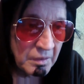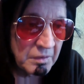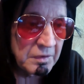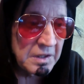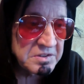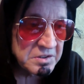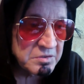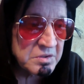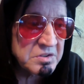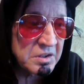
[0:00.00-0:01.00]
That's
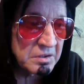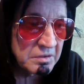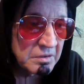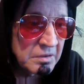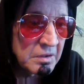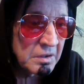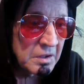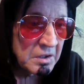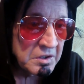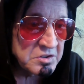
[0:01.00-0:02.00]
interesting.
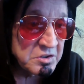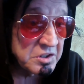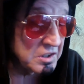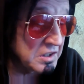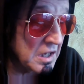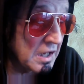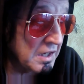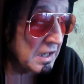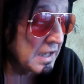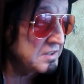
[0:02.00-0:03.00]
Because you did it,
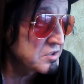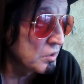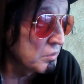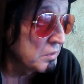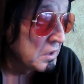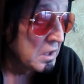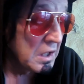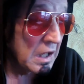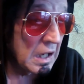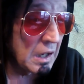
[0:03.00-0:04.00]
and so
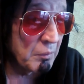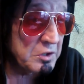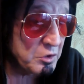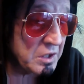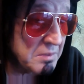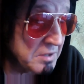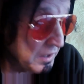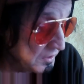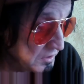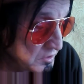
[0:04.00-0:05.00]
when you came
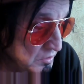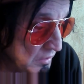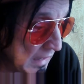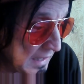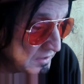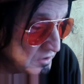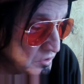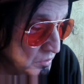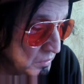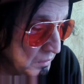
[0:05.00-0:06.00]
down here to do your acting
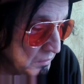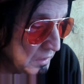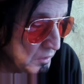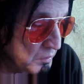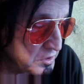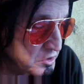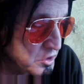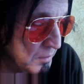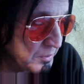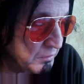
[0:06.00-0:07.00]
too, I know we're
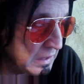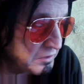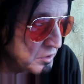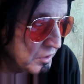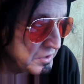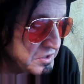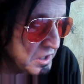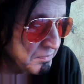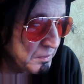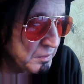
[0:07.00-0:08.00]
jumping around to all this
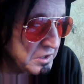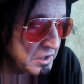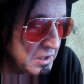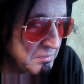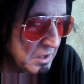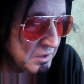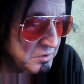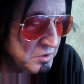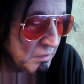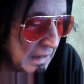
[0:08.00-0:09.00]
stuff, but when you came down to
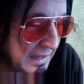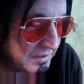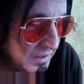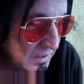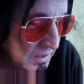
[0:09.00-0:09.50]
do your acting,